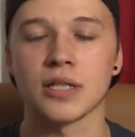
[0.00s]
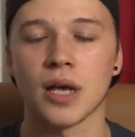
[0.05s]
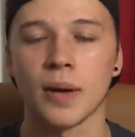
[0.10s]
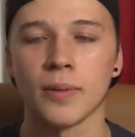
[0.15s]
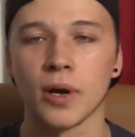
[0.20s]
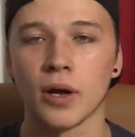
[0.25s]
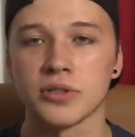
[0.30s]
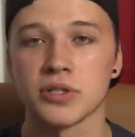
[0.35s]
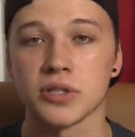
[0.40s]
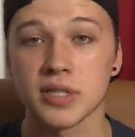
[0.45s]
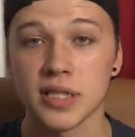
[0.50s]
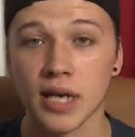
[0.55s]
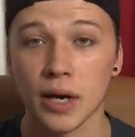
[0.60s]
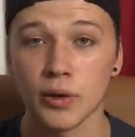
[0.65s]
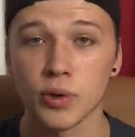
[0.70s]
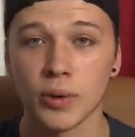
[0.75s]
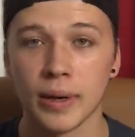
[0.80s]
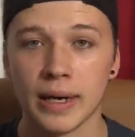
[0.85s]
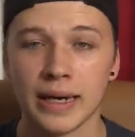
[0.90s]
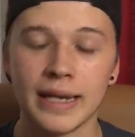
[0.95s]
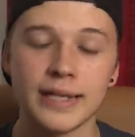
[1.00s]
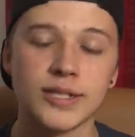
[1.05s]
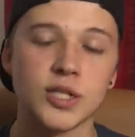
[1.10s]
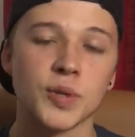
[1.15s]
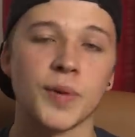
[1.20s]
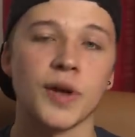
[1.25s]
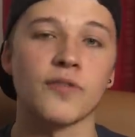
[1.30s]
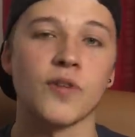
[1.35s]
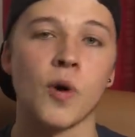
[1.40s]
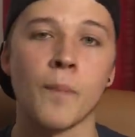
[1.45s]
I'm going to tell you a
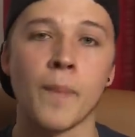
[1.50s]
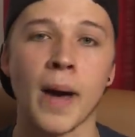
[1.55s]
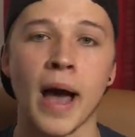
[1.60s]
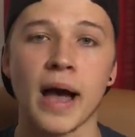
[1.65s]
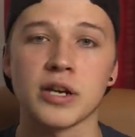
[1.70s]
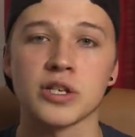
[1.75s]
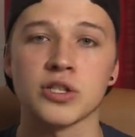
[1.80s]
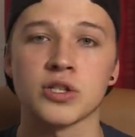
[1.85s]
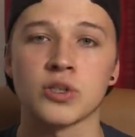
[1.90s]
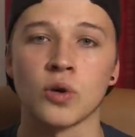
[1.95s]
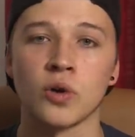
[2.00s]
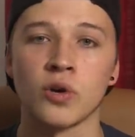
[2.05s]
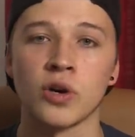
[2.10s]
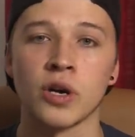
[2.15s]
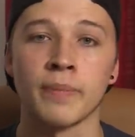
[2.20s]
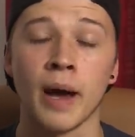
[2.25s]
little bit of a backstory